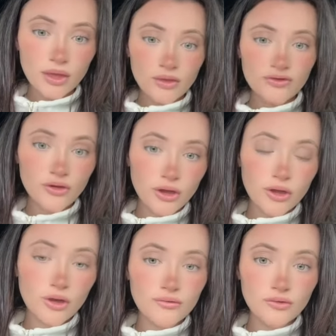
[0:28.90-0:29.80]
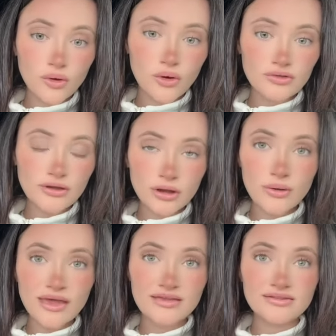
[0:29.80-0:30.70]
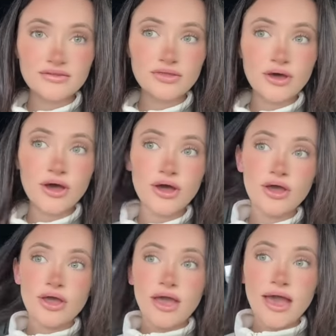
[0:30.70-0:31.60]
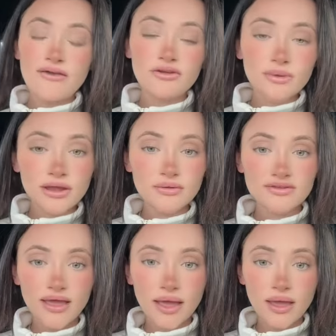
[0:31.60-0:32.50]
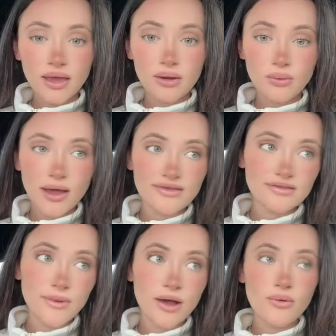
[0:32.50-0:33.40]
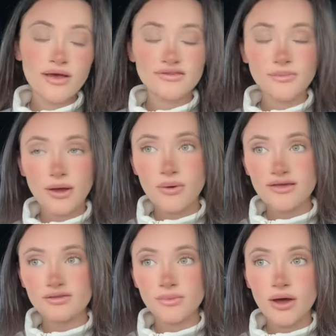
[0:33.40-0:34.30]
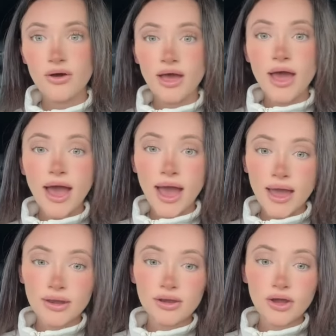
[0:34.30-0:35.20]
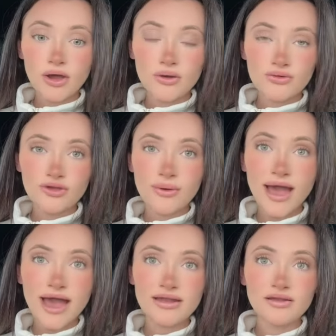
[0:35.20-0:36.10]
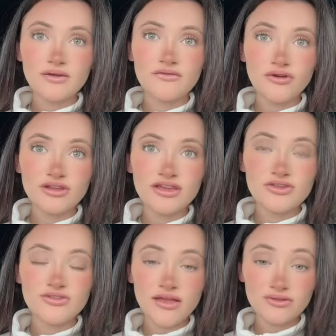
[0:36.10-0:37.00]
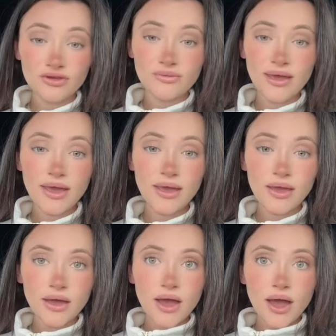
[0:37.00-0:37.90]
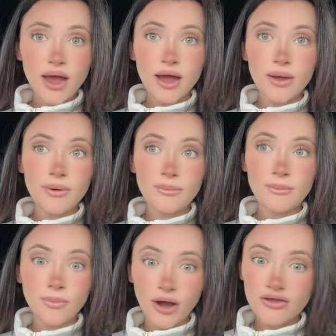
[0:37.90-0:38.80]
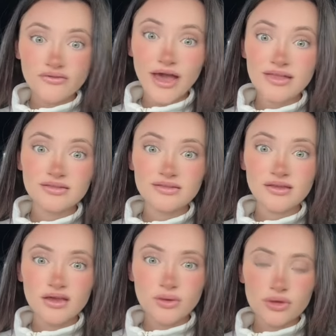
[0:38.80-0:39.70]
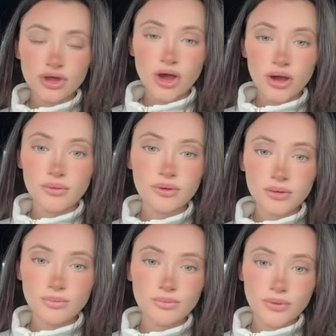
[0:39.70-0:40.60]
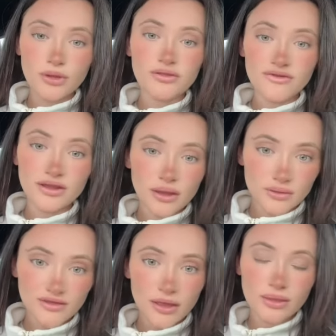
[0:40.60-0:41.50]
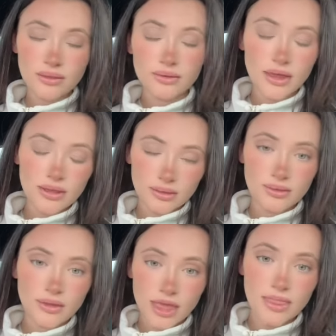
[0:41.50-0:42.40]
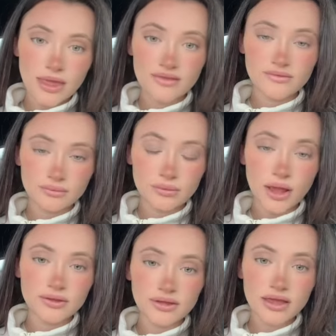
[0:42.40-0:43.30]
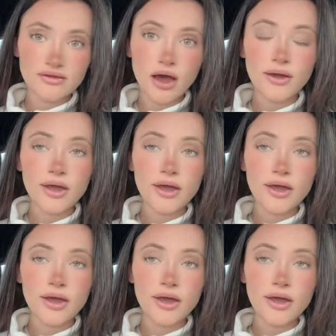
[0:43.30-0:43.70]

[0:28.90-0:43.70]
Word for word: So, of course, I noticed that everybody was saying, Where's the belt? Where's the belt? Where's the belt? And I also had footage sent to me um, by fans, which I'm going to put the videos in, in, in this like TikTok.